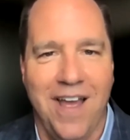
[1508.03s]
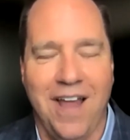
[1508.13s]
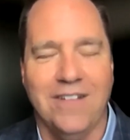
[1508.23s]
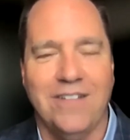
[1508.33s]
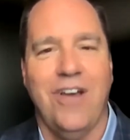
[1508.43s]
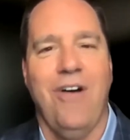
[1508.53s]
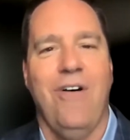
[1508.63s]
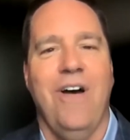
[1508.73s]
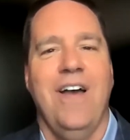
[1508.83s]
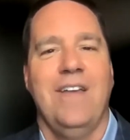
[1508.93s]
And
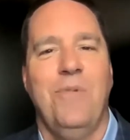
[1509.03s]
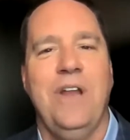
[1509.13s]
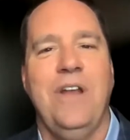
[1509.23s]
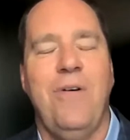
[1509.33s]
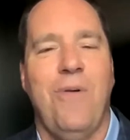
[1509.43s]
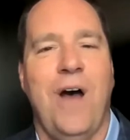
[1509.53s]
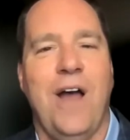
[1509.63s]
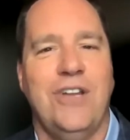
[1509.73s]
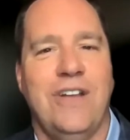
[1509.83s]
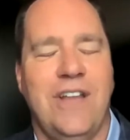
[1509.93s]
so we don't
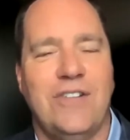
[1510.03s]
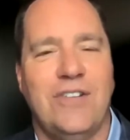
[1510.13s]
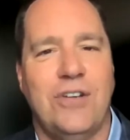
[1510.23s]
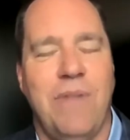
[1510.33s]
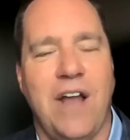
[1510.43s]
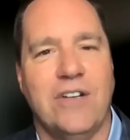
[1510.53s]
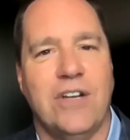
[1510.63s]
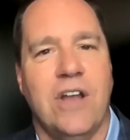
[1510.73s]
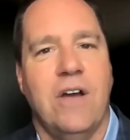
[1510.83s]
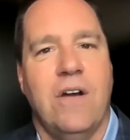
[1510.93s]
want you to teach too much.